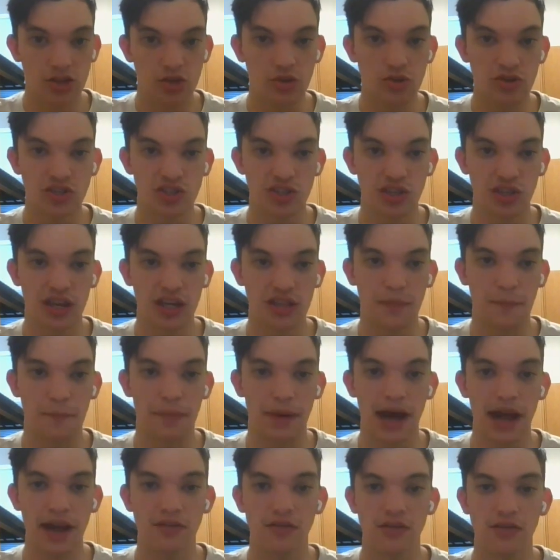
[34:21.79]
to select
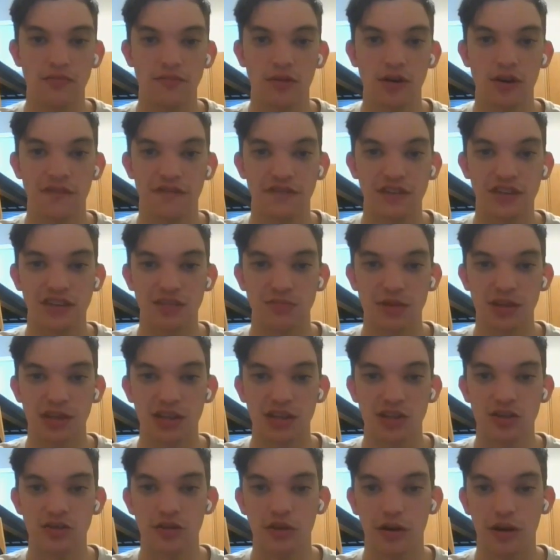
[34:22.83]
Byron Murphy to
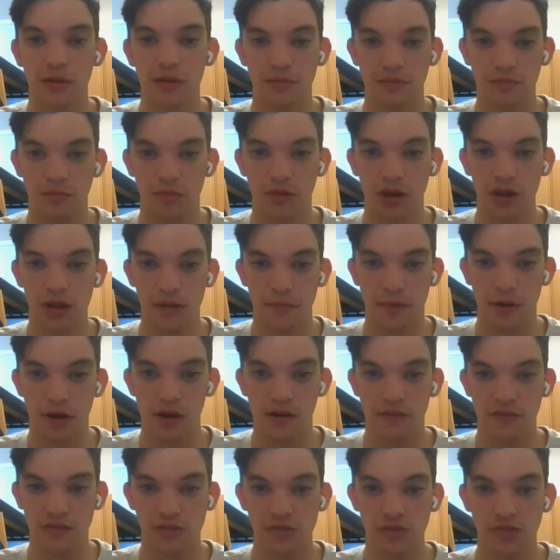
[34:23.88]
be
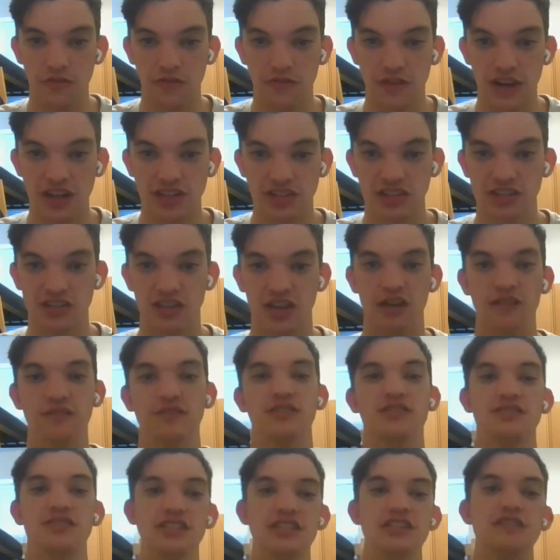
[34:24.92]
part of the new faces
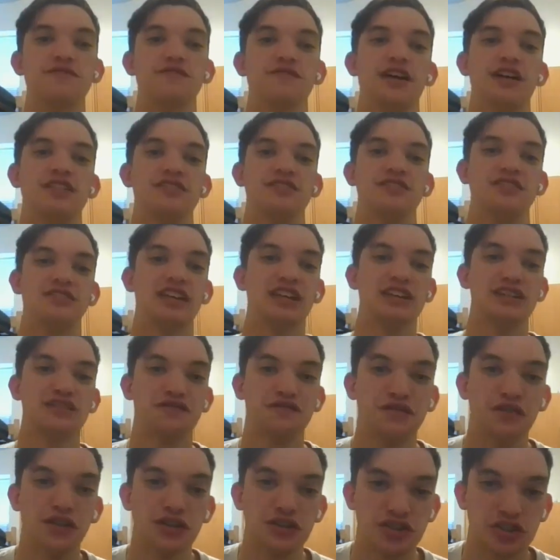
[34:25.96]
of the defense. 6
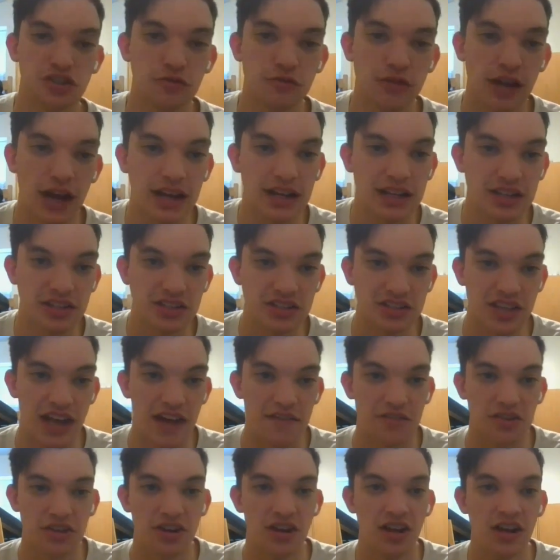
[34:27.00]
foot,
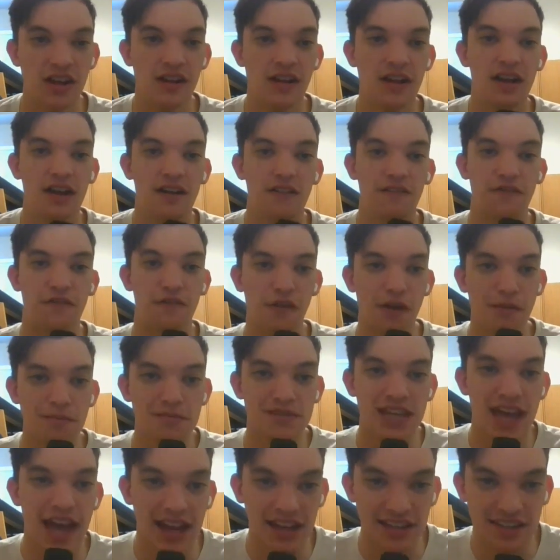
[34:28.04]
297
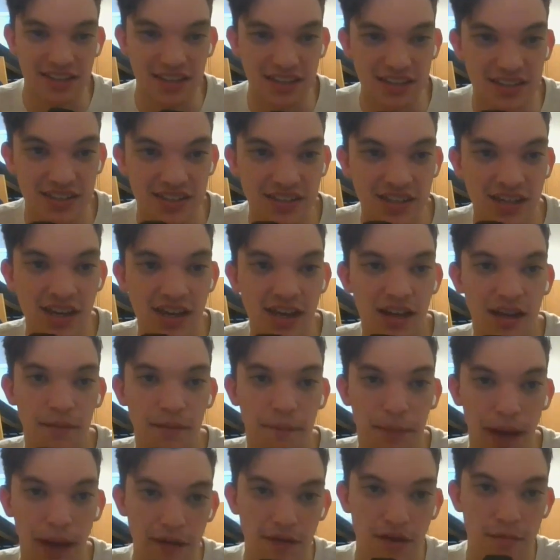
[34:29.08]
from Texas,
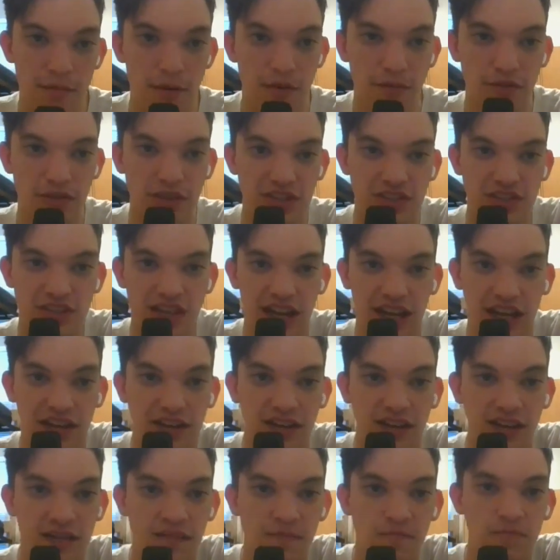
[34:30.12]
Byron Murphy the
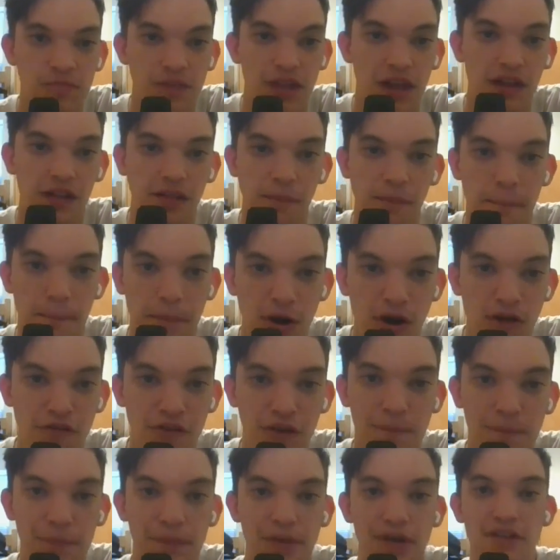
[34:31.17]
second. A
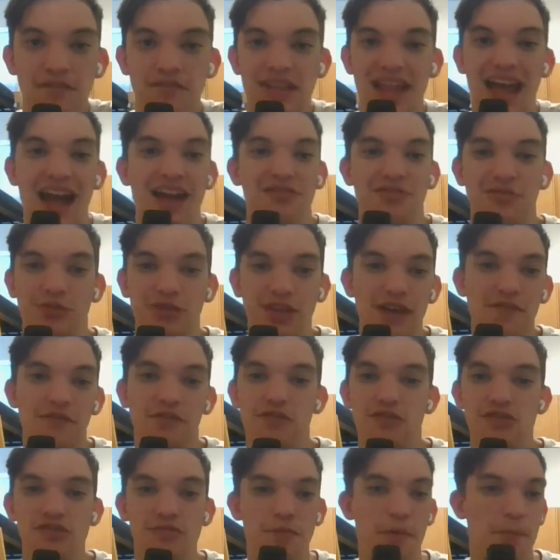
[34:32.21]
perfect blend of natural
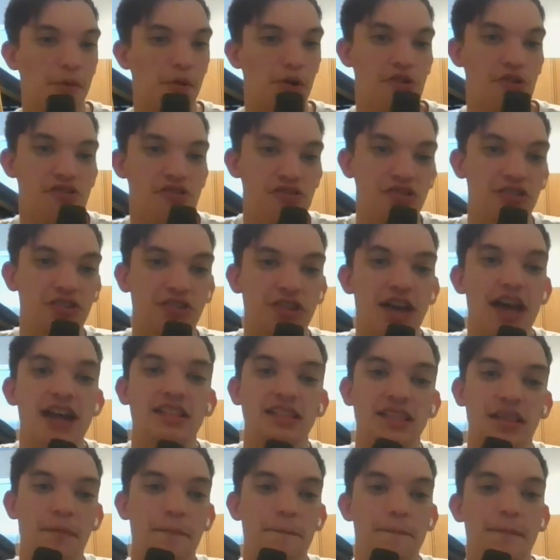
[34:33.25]
leverage, proportional
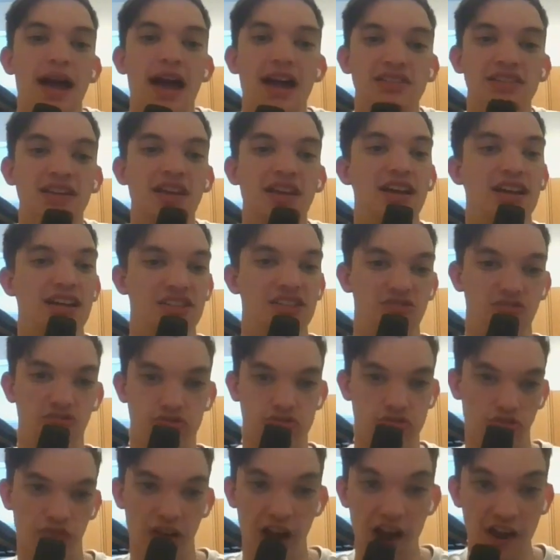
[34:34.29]
length, and mass.
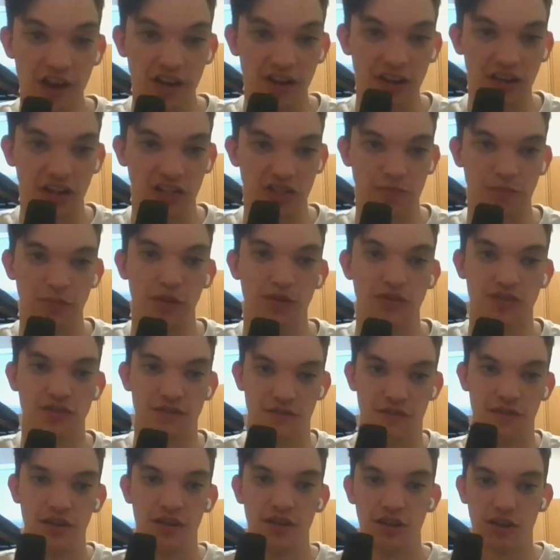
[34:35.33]
He's very good,
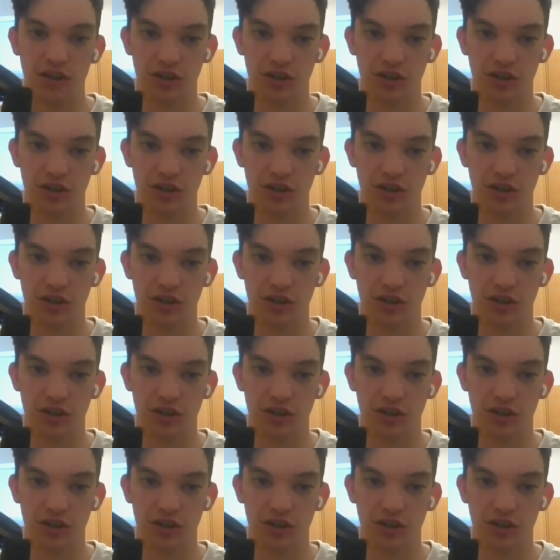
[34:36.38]
explosive.